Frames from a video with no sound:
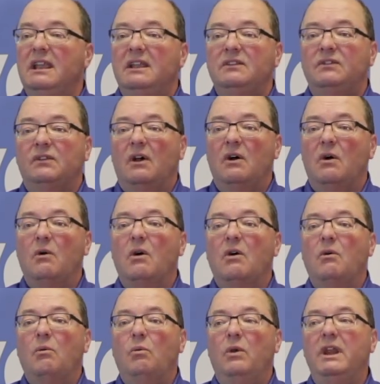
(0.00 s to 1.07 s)
So
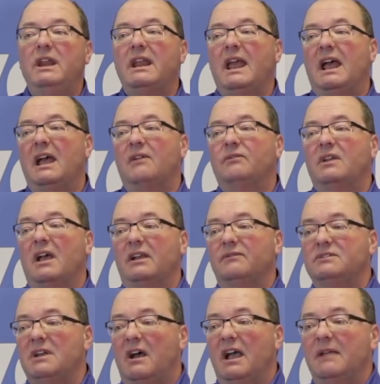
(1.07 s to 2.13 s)
we have kind
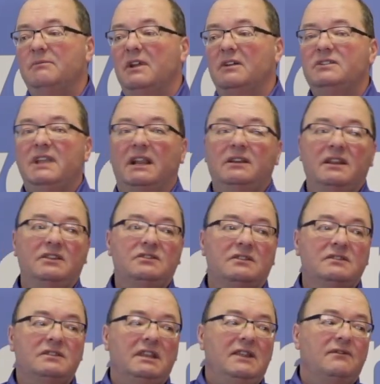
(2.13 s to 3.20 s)
of timed our
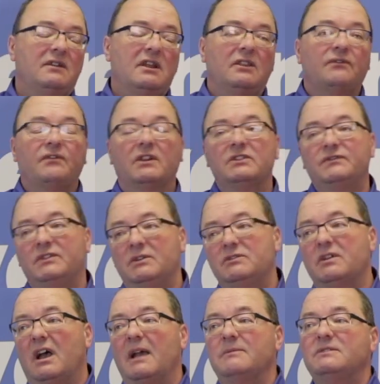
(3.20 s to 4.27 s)
technicians, even on the first few
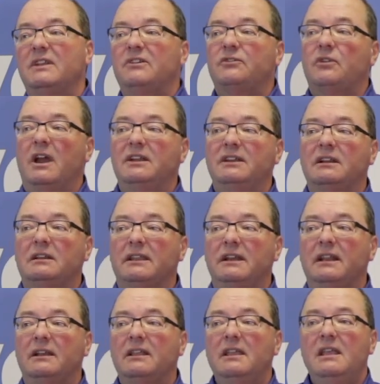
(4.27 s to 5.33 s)
times that I tried to
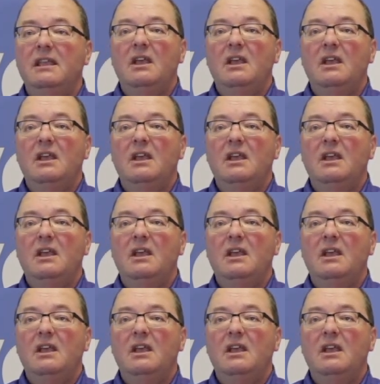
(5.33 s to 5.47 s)
clean it.